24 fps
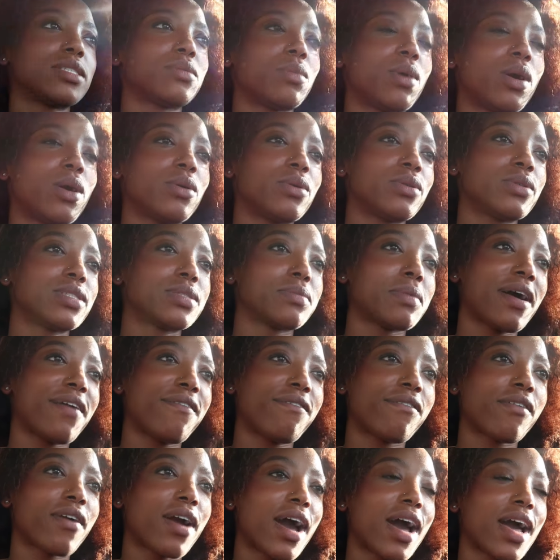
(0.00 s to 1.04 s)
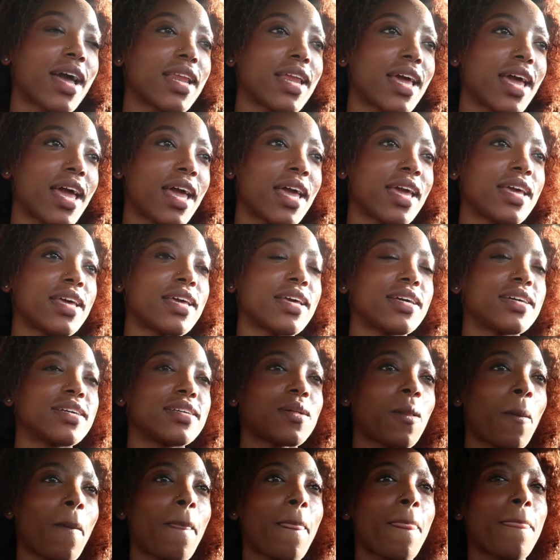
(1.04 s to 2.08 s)
tomorrow's my Friday,
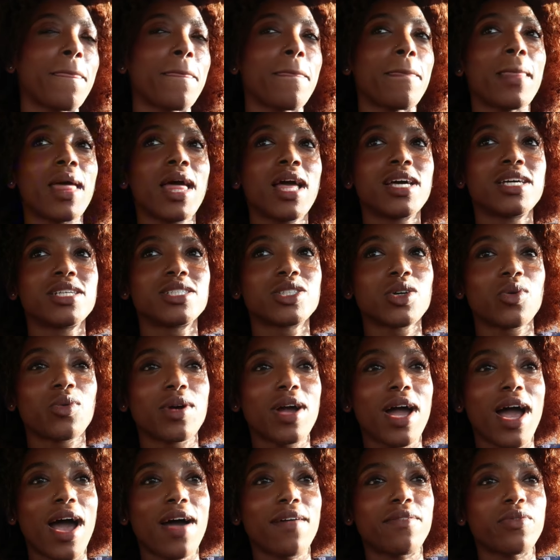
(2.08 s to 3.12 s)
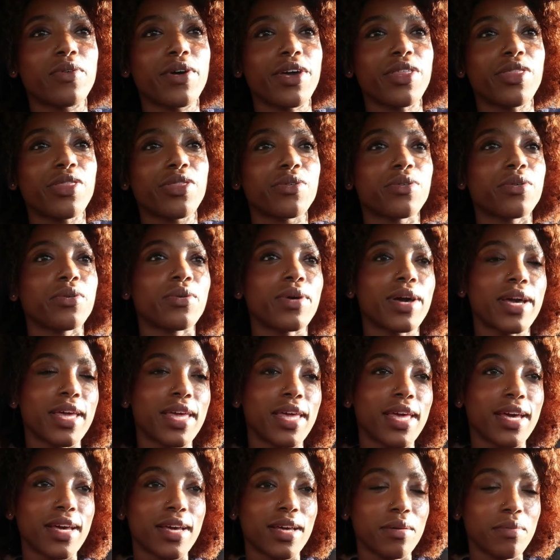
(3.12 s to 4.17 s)
so we're halfway through. I
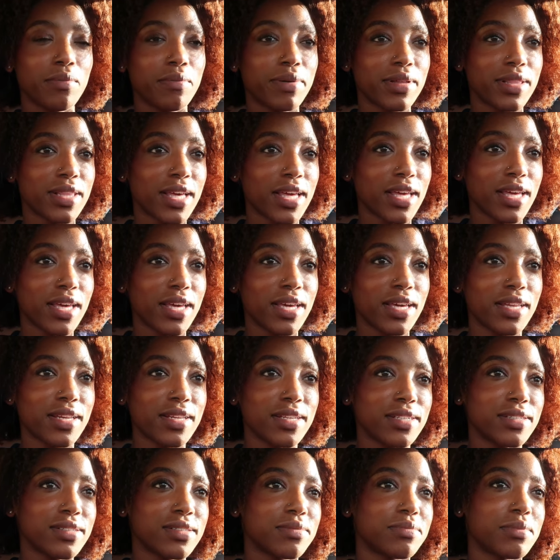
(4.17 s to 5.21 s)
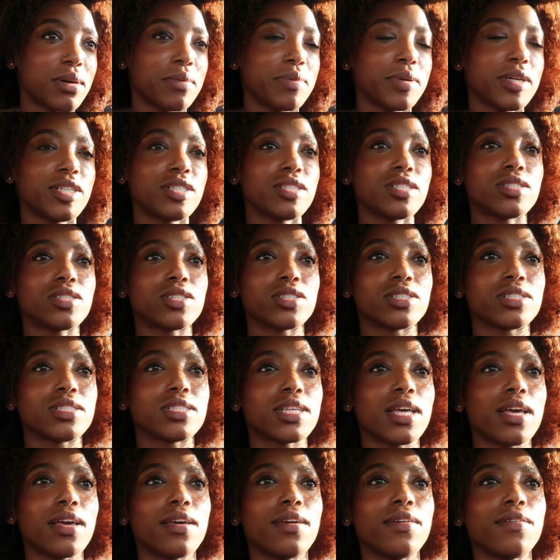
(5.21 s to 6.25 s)
can't complain. My patients are
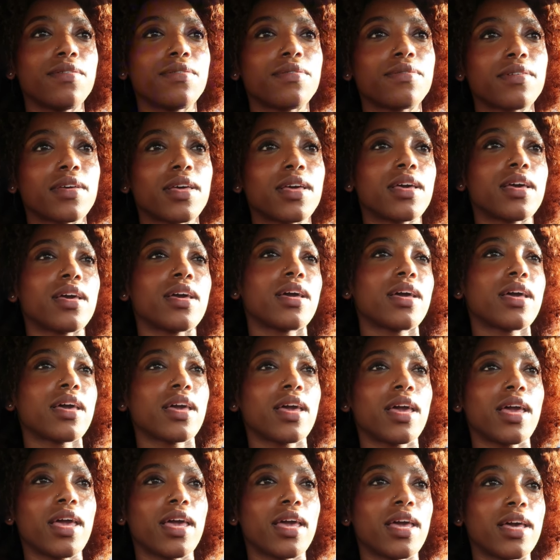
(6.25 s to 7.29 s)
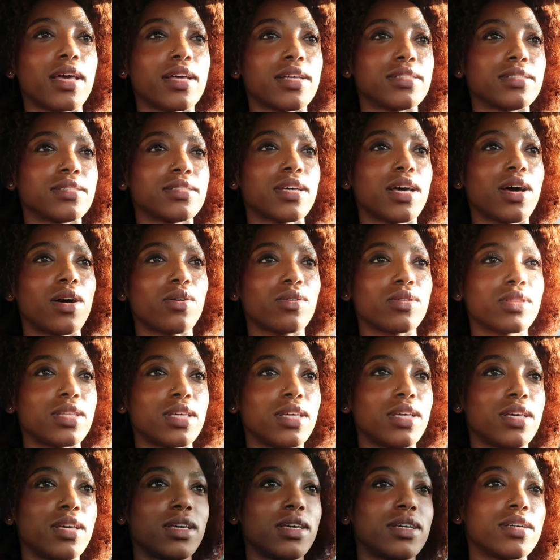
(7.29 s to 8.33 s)
safe and
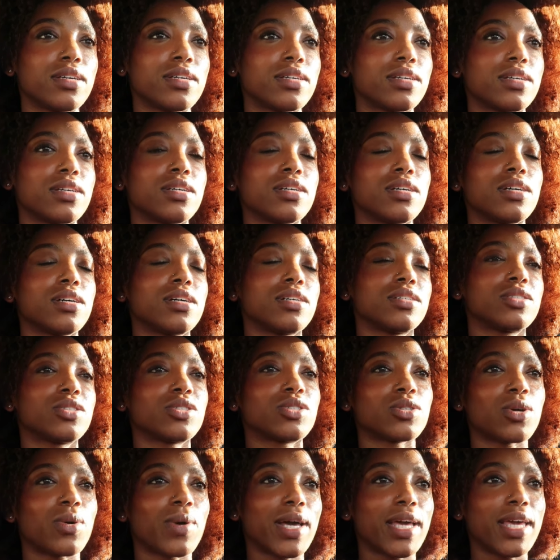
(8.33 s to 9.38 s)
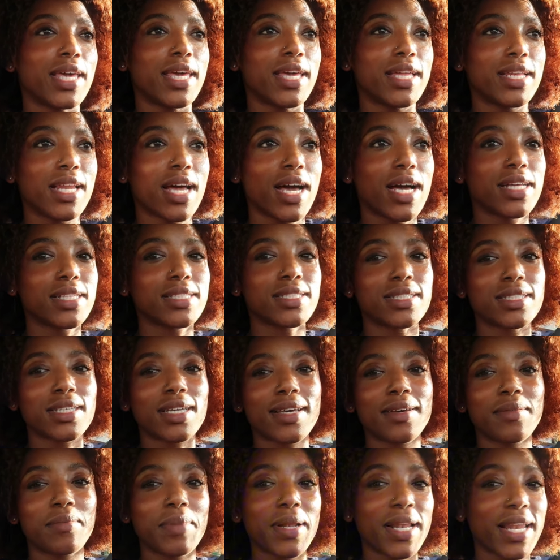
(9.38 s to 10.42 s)
healthy, so I cannot
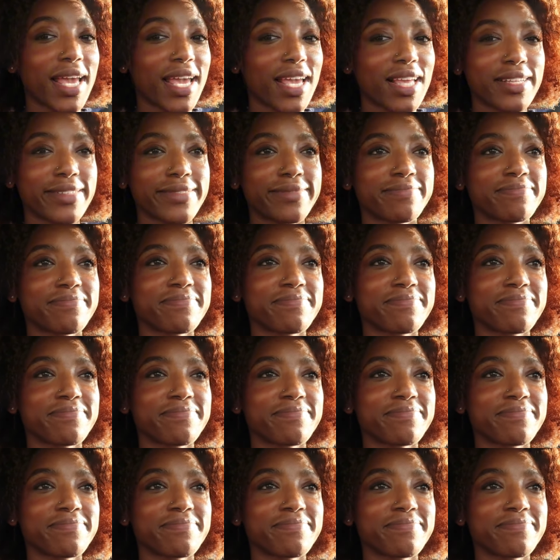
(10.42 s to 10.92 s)
complain.